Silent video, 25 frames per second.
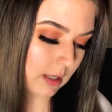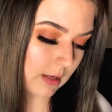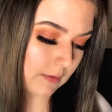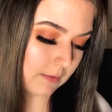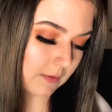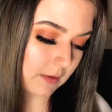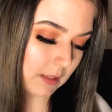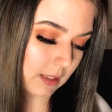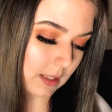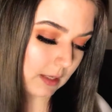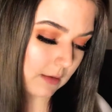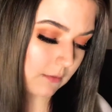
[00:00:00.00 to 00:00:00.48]

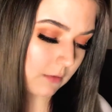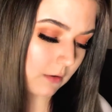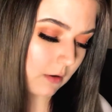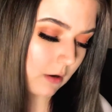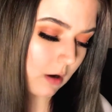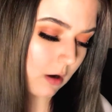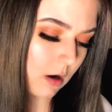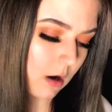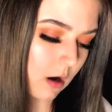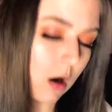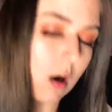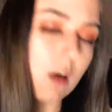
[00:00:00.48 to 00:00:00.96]
If you leave
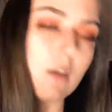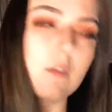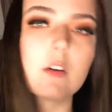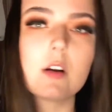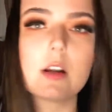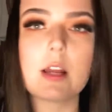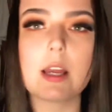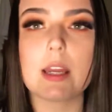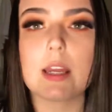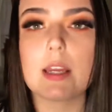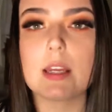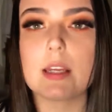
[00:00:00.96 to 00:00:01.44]

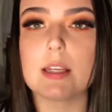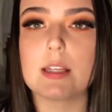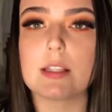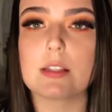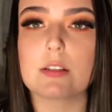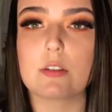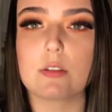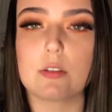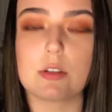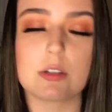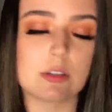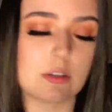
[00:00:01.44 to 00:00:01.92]
overnight,
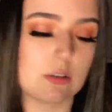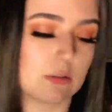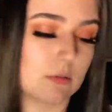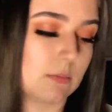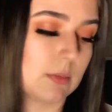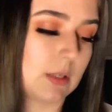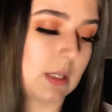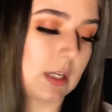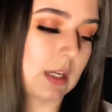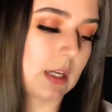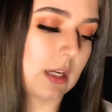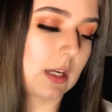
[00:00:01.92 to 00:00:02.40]
it's going to
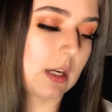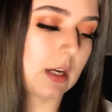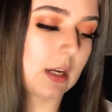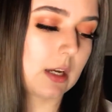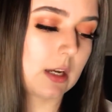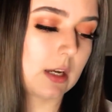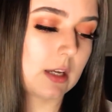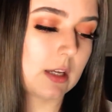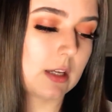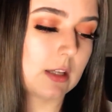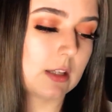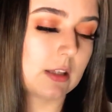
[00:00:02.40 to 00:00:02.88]
be
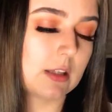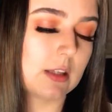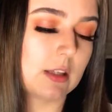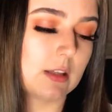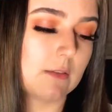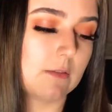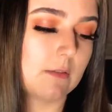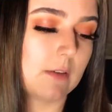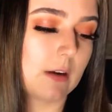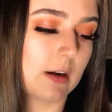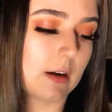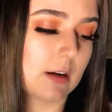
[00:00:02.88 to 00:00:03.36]

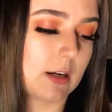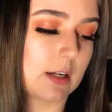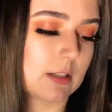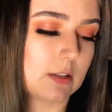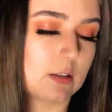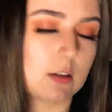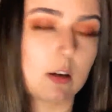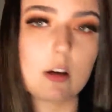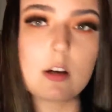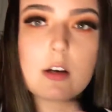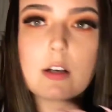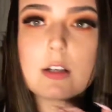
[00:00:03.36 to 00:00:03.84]
the very
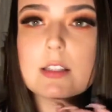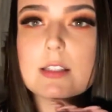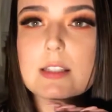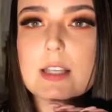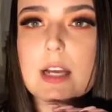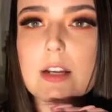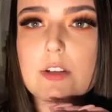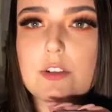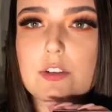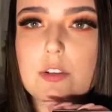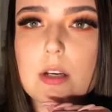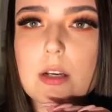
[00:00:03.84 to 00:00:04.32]
dark
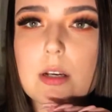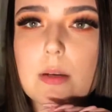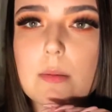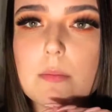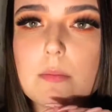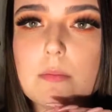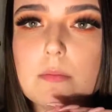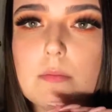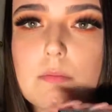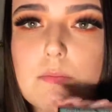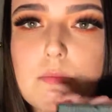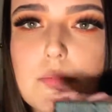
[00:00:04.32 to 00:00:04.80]

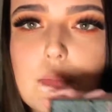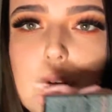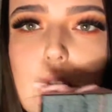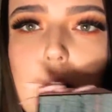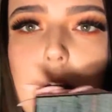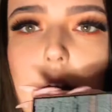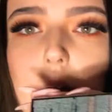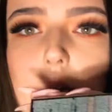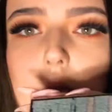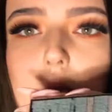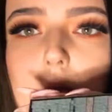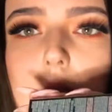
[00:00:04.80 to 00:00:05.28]
saturated
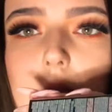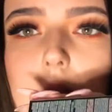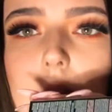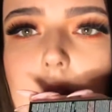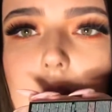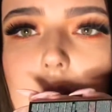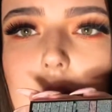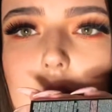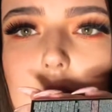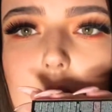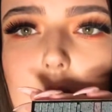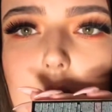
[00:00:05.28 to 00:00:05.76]
brown
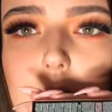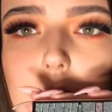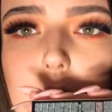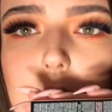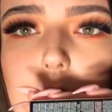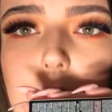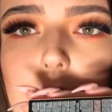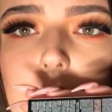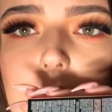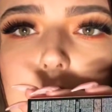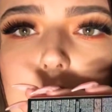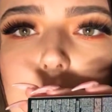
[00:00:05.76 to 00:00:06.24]
that
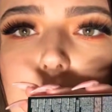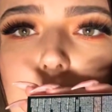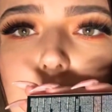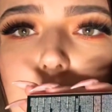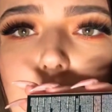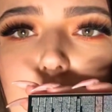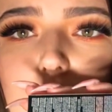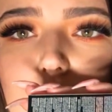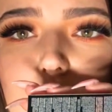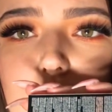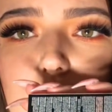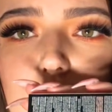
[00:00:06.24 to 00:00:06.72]
you see
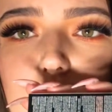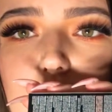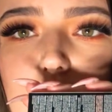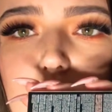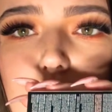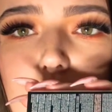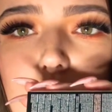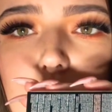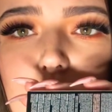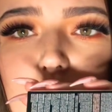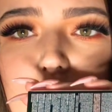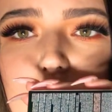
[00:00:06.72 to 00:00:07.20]
at the
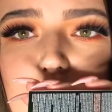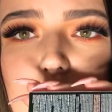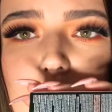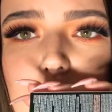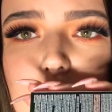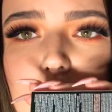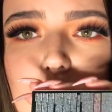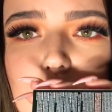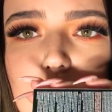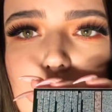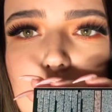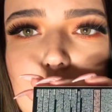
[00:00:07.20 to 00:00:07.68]
end
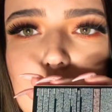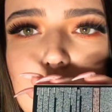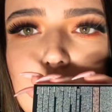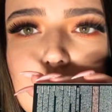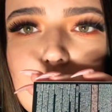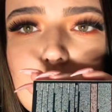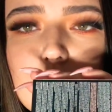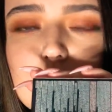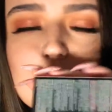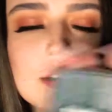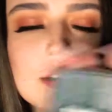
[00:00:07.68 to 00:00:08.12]
here.